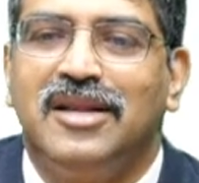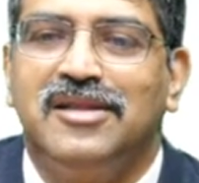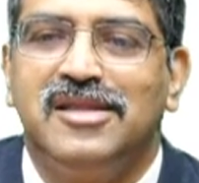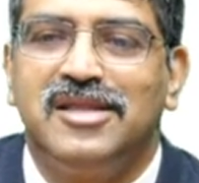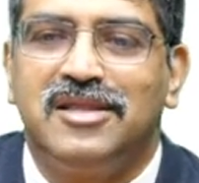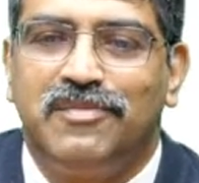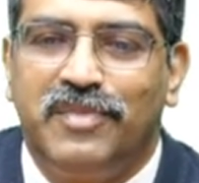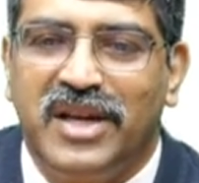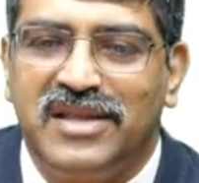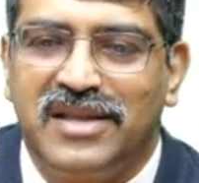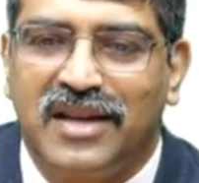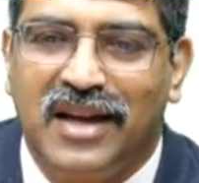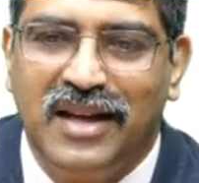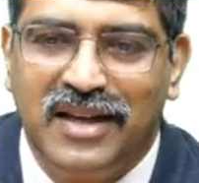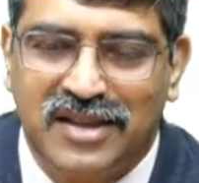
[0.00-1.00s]
This is
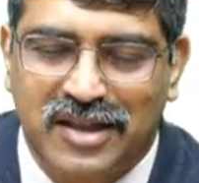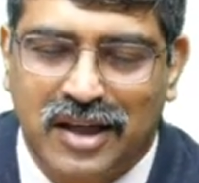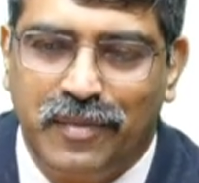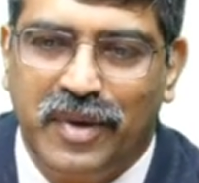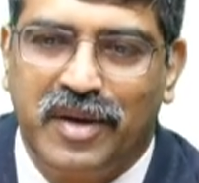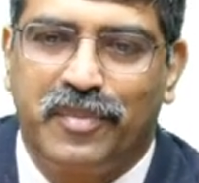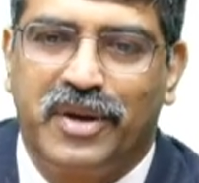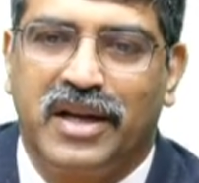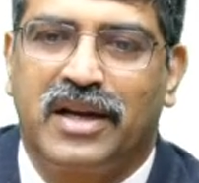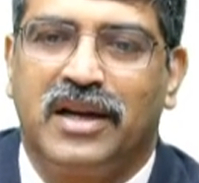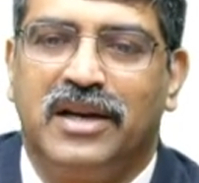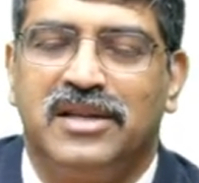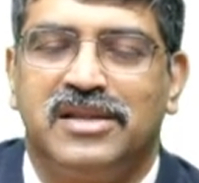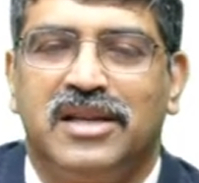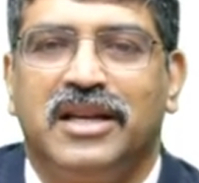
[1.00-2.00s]
basically ischemic
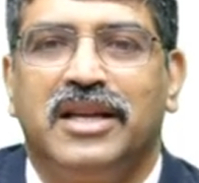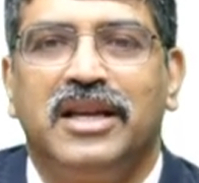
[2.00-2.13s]
preconditioning.